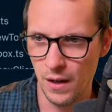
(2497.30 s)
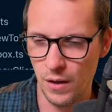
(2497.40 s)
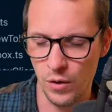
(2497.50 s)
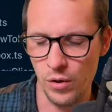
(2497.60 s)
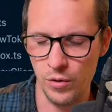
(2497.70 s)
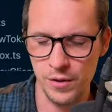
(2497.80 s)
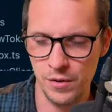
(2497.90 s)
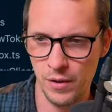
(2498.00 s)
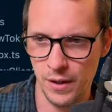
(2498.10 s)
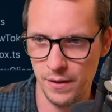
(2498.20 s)
Or
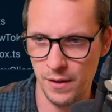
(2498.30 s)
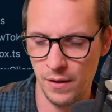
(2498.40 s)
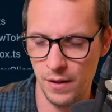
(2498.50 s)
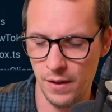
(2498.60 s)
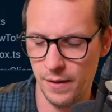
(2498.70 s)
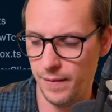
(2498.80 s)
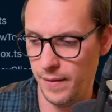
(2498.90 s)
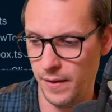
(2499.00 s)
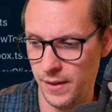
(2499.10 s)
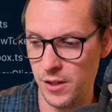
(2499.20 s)
sorry,
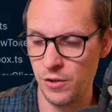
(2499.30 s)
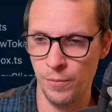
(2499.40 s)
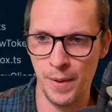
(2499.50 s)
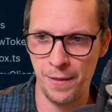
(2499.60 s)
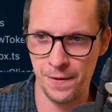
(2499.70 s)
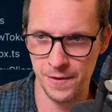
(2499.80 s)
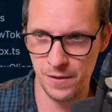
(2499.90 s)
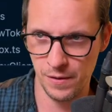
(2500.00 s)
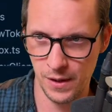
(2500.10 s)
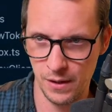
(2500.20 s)
additional methods
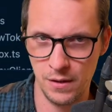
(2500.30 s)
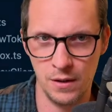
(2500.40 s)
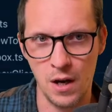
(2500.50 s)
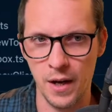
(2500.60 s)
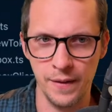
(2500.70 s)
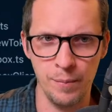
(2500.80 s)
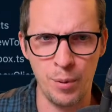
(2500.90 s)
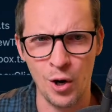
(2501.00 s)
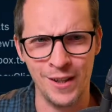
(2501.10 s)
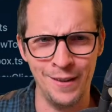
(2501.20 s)
on it, kind of
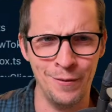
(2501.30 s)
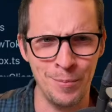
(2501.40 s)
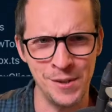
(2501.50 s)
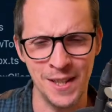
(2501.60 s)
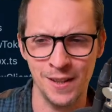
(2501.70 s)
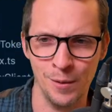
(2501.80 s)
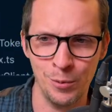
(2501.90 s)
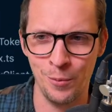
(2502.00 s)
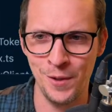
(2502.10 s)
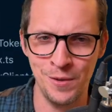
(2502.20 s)
partly representing a
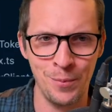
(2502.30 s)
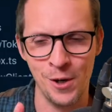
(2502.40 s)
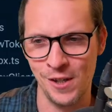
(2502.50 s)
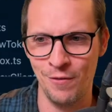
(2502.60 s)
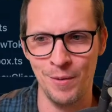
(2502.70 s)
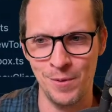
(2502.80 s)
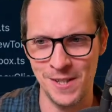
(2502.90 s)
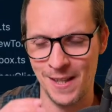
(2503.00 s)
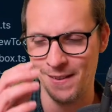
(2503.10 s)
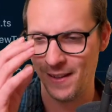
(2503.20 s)
promise, partly
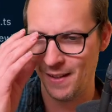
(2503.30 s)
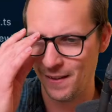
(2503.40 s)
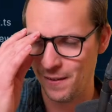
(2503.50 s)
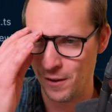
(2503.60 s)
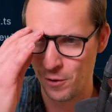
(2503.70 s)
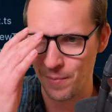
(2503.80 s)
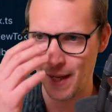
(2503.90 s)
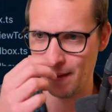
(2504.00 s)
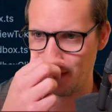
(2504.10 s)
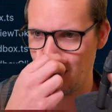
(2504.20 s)
representing a
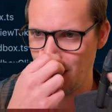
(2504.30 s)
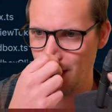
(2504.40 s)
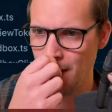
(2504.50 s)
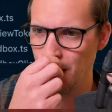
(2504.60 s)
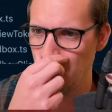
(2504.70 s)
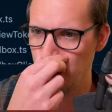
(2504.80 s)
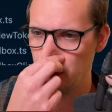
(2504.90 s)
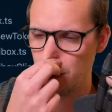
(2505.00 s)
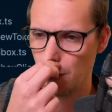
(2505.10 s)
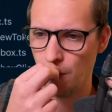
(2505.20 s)
command.
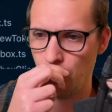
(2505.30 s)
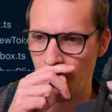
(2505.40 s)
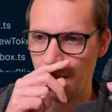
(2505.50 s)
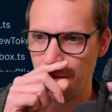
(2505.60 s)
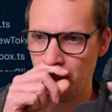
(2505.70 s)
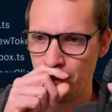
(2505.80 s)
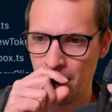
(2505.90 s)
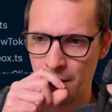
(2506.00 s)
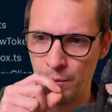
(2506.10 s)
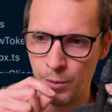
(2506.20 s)
So I think a
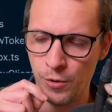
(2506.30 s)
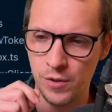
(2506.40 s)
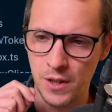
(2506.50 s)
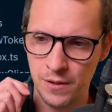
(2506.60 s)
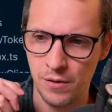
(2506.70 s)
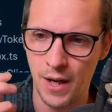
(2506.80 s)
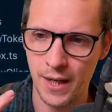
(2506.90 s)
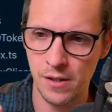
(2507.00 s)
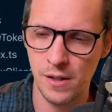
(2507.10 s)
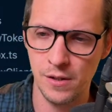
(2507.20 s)
better approach is to
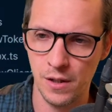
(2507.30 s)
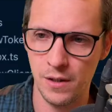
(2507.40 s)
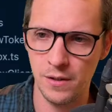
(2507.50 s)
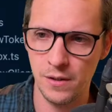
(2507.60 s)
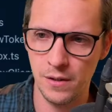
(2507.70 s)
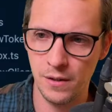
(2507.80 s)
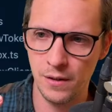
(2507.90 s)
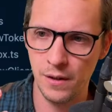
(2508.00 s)
actually just